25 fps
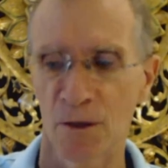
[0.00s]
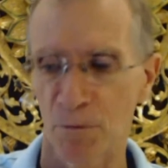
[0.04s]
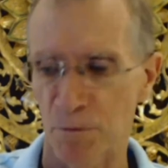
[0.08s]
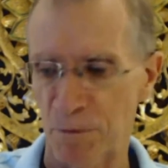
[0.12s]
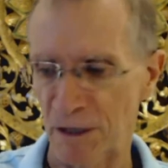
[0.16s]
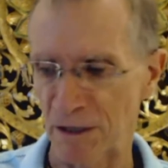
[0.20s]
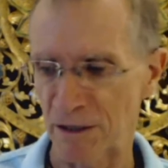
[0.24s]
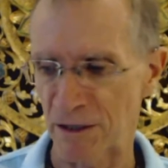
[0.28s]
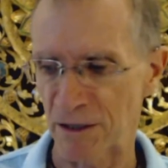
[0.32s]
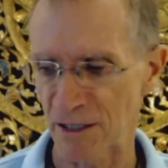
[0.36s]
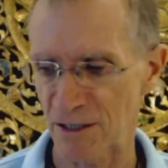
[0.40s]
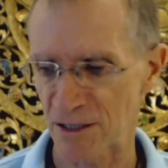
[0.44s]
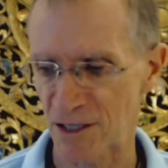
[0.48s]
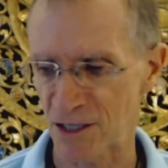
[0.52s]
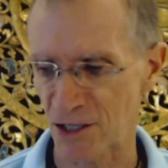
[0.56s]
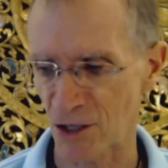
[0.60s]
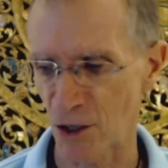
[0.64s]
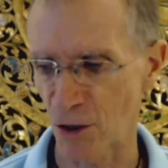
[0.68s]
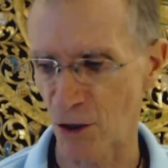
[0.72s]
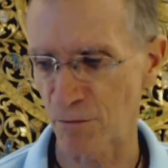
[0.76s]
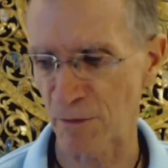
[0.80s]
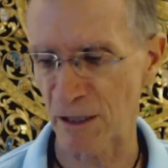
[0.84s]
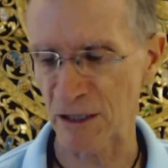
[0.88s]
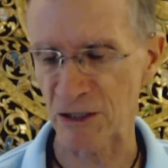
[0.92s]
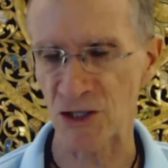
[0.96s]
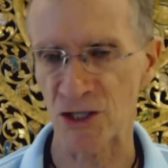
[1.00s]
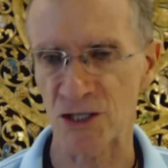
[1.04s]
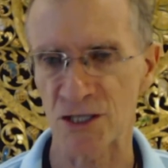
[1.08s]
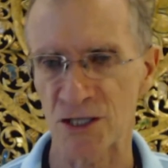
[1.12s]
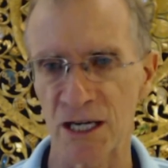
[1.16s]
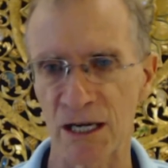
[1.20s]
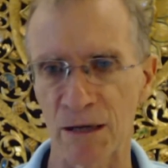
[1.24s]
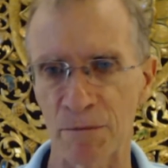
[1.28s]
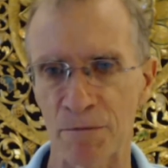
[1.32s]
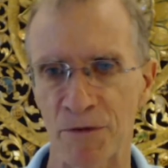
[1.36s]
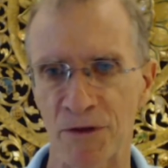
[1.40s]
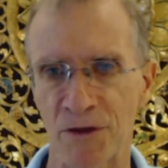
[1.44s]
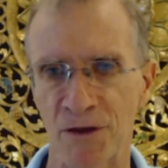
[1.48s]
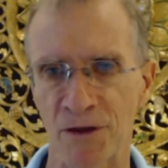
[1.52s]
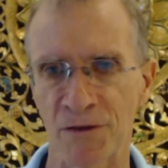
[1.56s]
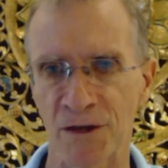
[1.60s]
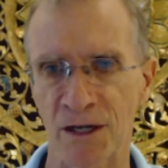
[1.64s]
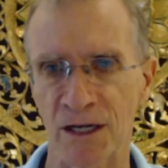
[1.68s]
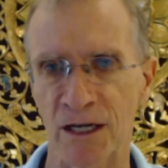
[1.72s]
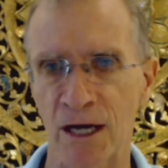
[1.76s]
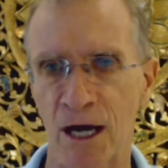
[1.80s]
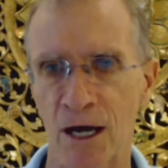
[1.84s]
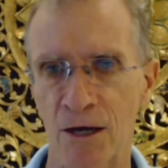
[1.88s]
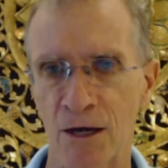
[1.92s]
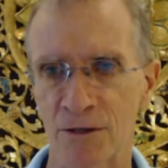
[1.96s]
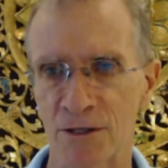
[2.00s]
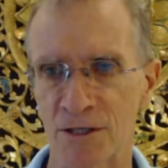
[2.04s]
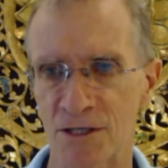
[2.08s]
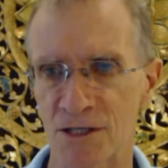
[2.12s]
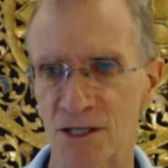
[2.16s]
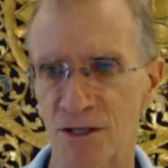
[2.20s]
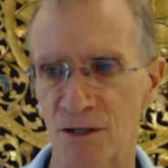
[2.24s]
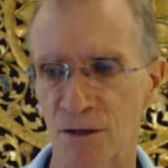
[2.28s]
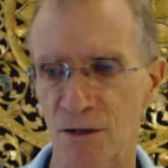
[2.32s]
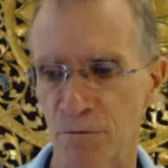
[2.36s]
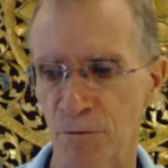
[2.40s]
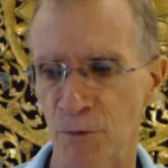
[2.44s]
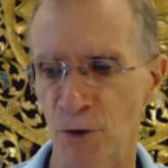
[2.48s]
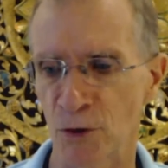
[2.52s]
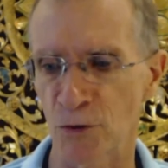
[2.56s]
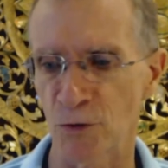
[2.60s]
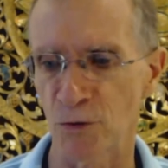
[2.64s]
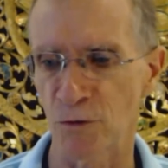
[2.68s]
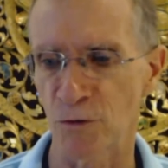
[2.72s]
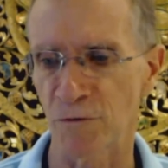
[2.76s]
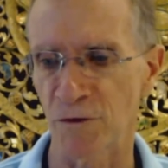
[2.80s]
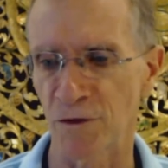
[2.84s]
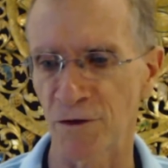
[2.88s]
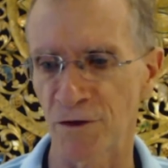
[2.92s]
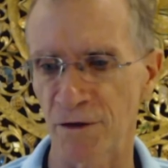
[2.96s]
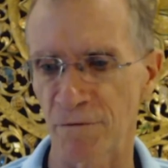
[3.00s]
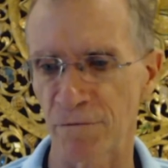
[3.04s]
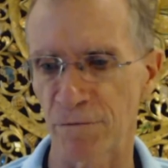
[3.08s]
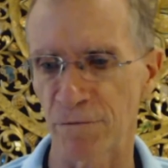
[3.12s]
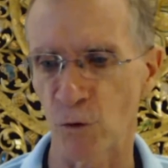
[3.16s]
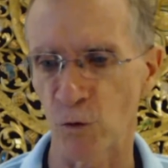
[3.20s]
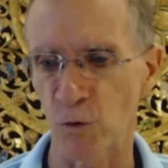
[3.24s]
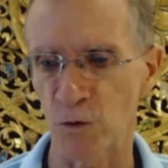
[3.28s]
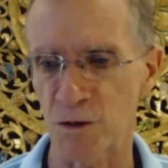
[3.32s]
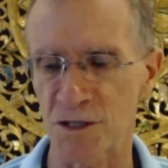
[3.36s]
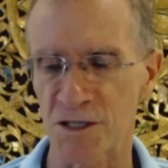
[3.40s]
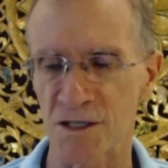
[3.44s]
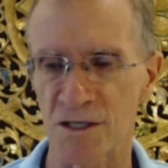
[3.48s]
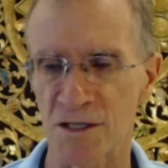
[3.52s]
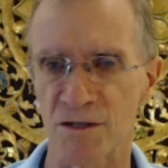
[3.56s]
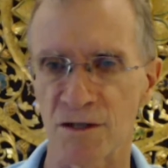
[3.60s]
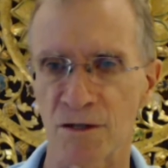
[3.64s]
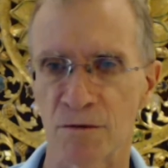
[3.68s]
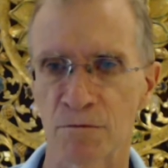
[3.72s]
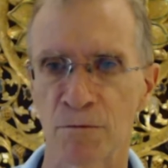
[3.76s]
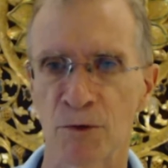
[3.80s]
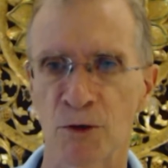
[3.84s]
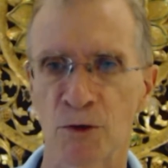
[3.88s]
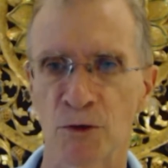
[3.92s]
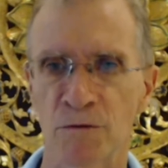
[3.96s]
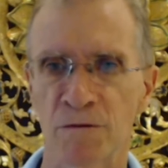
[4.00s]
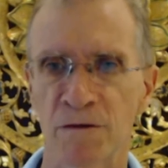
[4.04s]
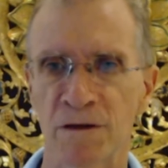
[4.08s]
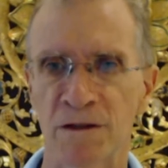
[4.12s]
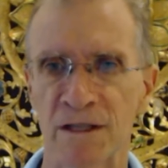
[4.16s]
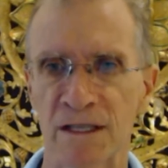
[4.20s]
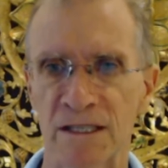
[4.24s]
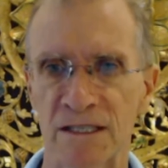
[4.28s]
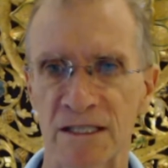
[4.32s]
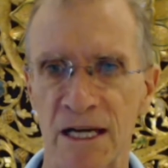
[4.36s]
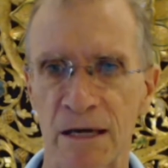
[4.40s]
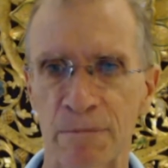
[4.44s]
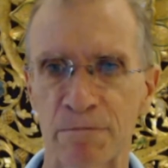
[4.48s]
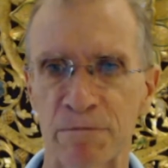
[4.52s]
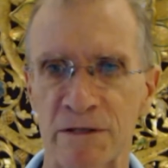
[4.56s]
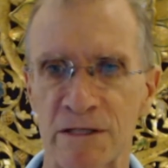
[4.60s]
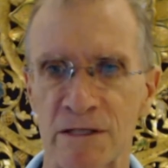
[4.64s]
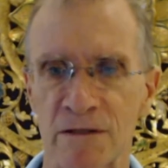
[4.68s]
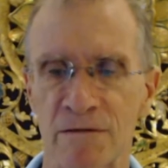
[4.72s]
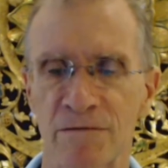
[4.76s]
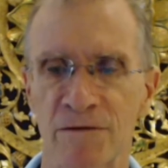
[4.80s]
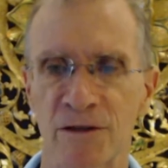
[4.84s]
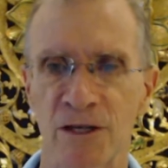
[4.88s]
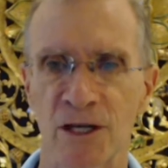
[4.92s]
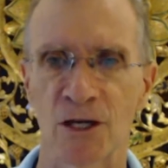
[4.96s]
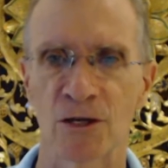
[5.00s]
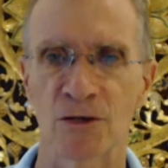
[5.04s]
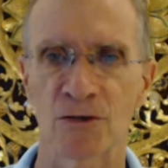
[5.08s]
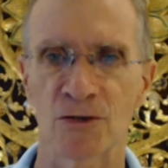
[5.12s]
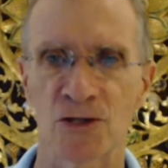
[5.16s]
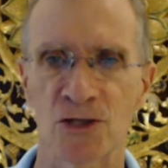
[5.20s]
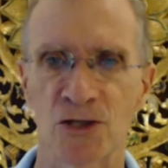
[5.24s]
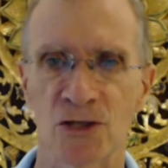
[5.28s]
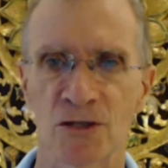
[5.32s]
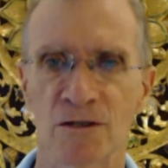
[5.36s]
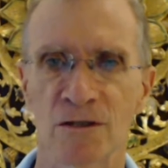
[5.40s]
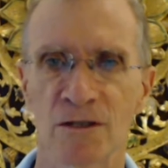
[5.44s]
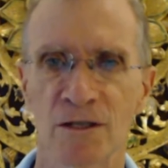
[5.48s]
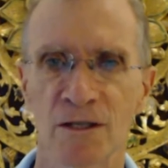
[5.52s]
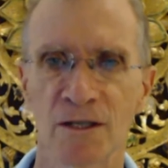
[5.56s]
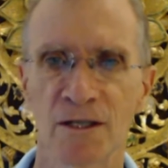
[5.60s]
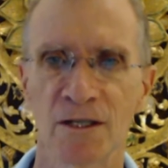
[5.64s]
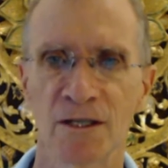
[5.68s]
but there's so much depth, and the currents that move and the forces that move in the depths of the ocean